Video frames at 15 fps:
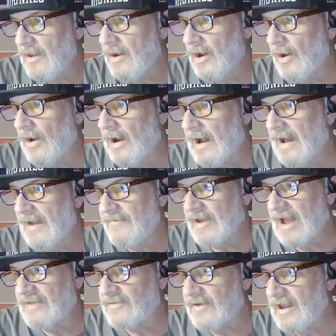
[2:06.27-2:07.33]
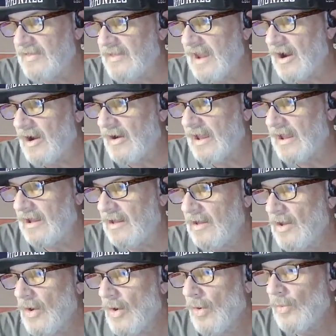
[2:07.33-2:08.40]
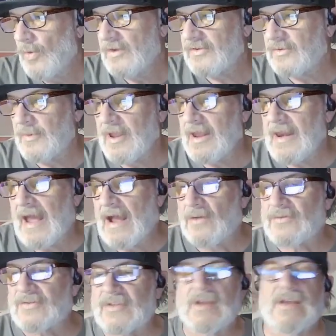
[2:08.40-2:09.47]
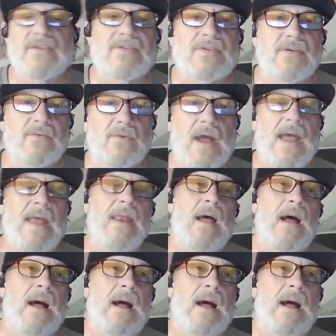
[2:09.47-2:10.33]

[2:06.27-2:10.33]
know, if you guys are in the area, once we announce this, right?